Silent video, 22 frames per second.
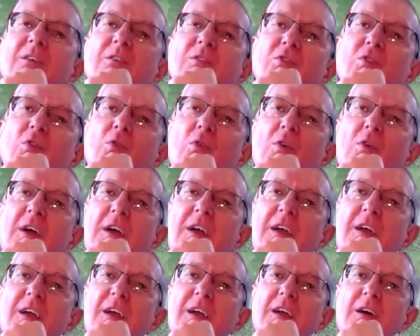
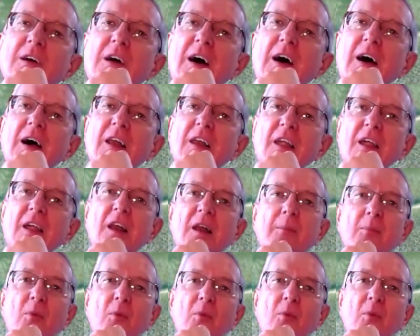talking a
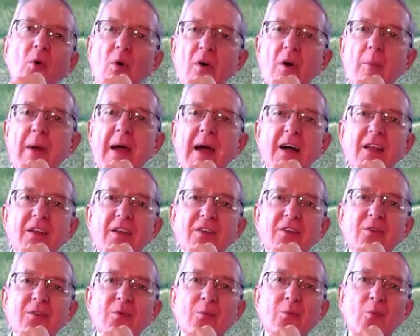little more about
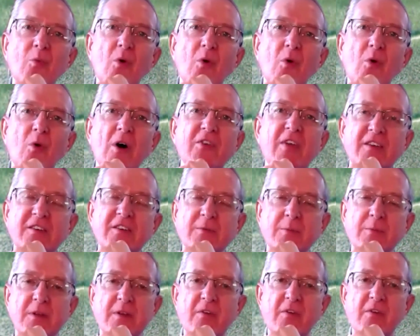what
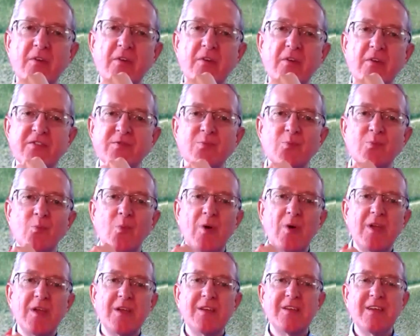tangible advice
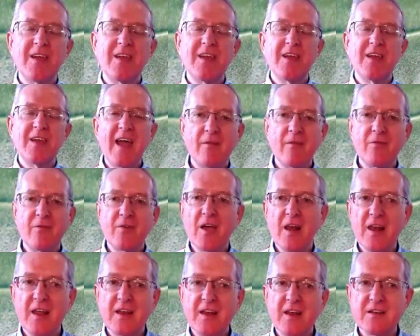we have
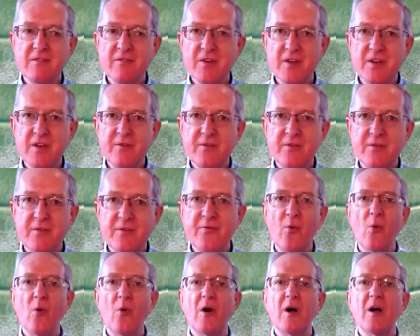collectively
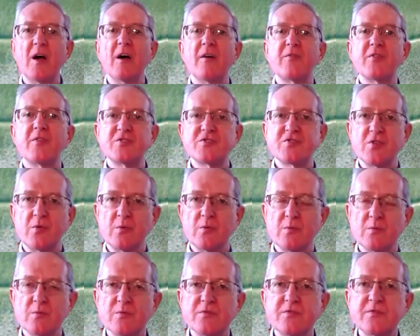for
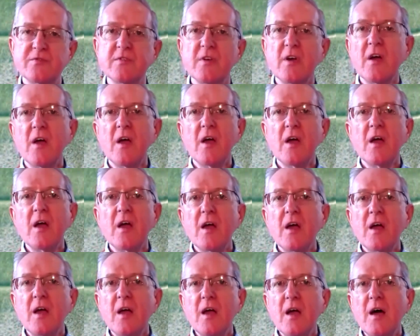officials.
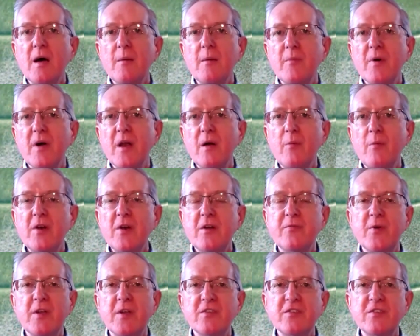And I wonder
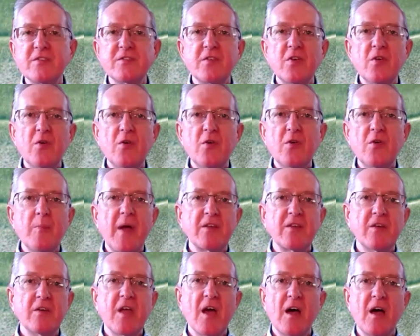if we can just turn back to
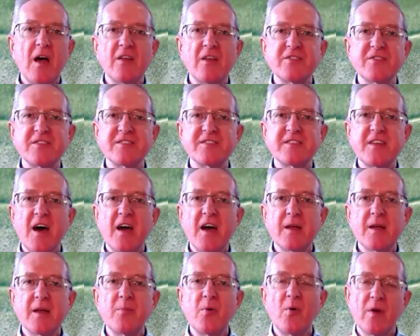you, Carl, as a
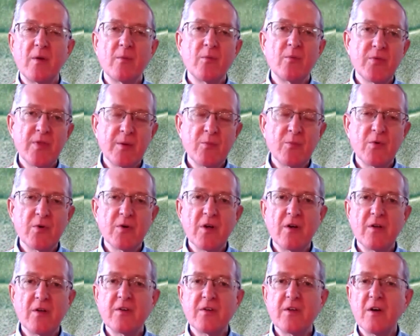starting point, and then we'll
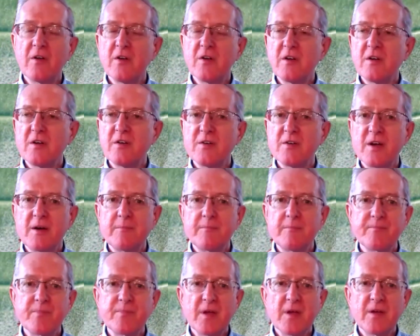go
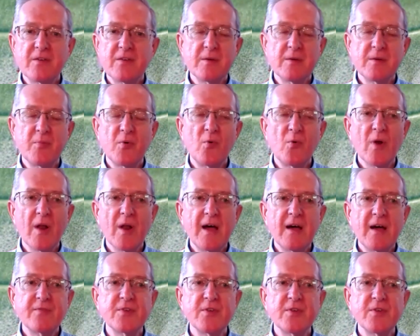to Paul
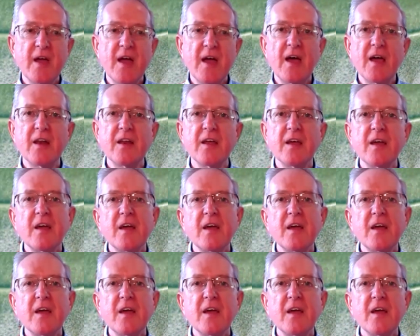after that.